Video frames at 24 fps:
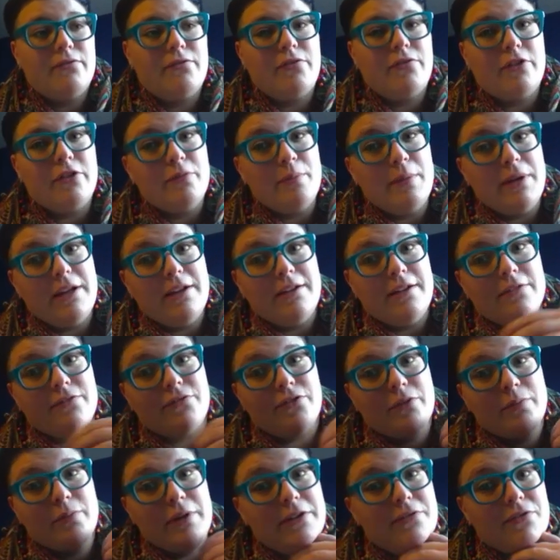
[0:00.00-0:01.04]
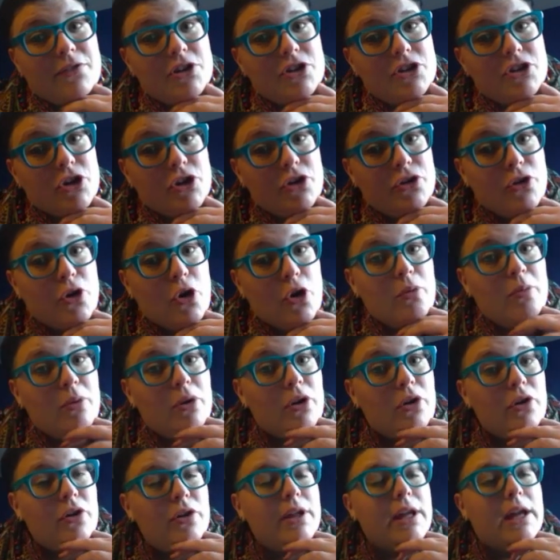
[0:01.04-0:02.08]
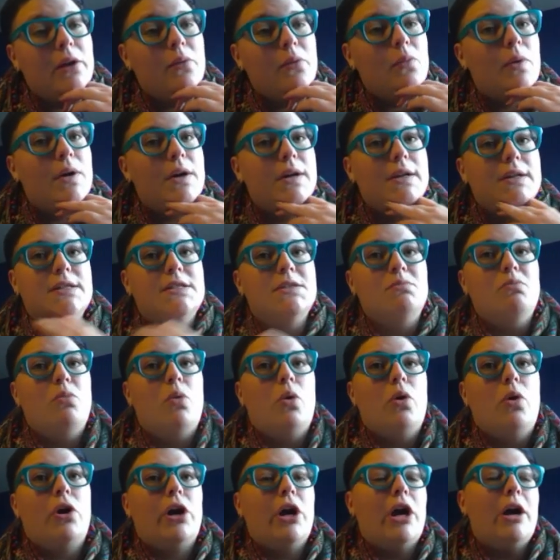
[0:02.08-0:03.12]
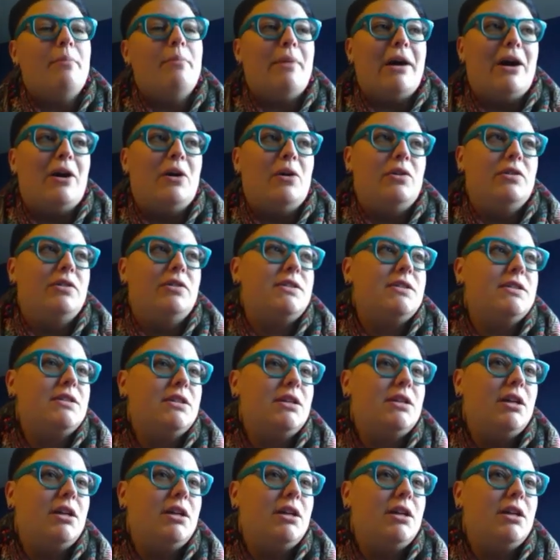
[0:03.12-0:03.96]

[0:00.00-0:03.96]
For me, for Chernobyl, it was more about